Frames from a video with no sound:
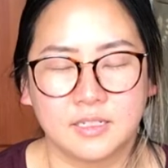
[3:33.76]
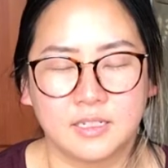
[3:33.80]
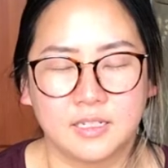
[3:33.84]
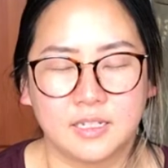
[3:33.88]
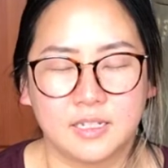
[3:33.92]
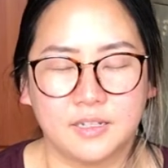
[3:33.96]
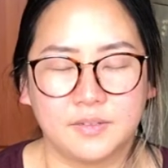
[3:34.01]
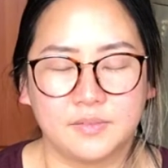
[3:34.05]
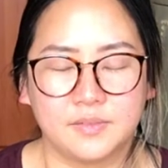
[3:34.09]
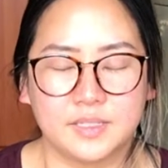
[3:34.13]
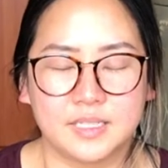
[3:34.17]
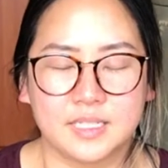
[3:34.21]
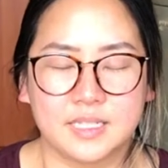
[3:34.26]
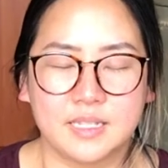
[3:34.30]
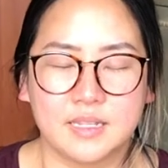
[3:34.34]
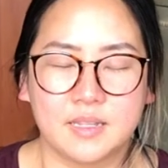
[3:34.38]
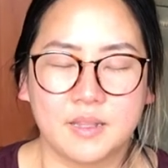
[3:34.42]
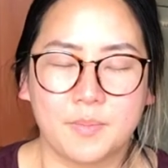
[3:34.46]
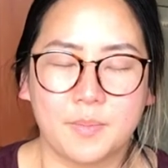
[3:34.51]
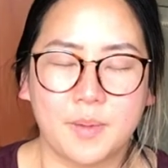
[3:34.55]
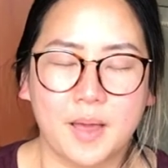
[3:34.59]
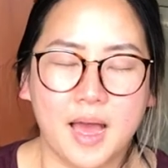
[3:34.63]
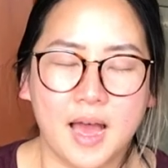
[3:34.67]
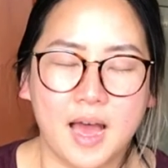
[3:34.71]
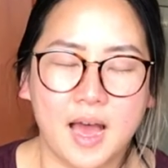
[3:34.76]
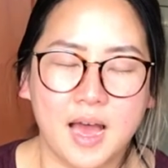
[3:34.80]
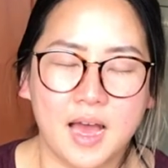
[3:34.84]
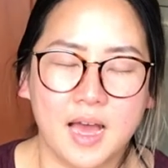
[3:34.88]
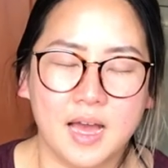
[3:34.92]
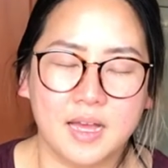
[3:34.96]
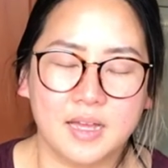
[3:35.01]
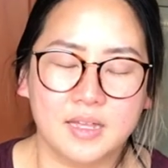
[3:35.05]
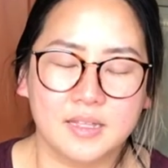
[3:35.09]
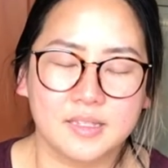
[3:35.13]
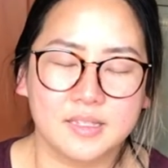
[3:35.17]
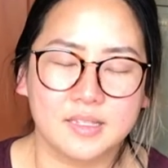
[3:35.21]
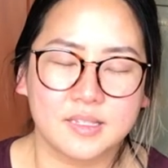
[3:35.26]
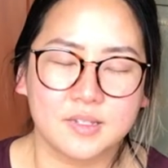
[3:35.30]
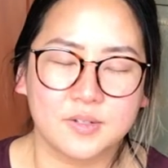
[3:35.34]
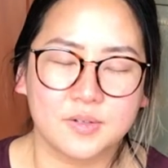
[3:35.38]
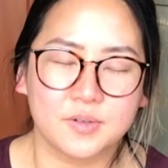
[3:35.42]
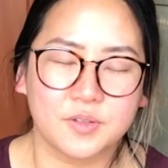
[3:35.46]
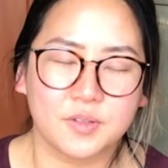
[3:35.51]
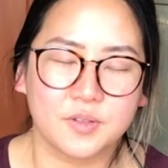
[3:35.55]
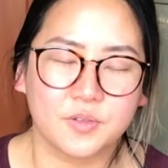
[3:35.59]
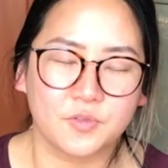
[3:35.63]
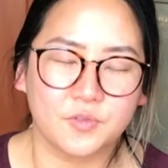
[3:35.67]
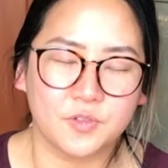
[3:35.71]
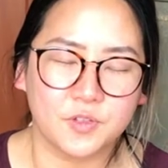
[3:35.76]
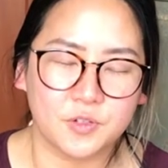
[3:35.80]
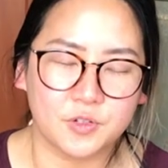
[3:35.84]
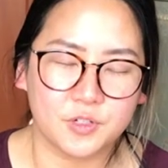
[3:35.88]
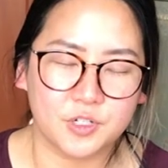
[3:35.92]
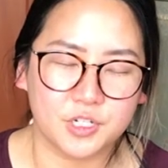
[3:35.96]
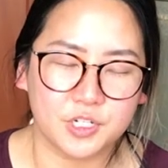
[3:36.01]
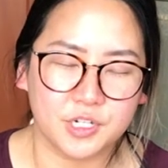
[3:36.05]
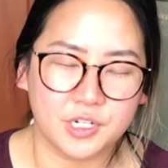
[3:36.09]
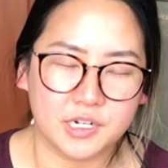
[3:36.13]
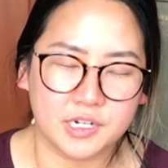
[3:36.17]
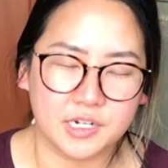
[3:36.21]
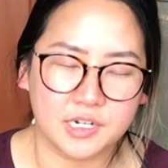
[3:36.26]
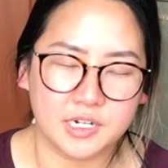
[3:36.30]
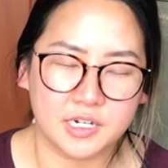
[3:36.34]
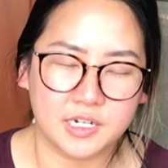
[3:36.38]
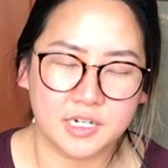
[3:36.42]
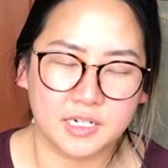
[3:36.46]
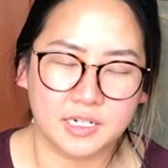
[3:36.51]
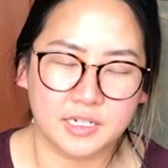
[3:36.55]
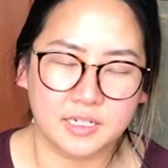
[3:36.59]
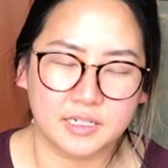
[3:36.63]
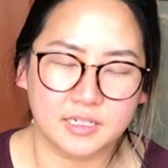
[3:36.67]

if it's in the past or in the future.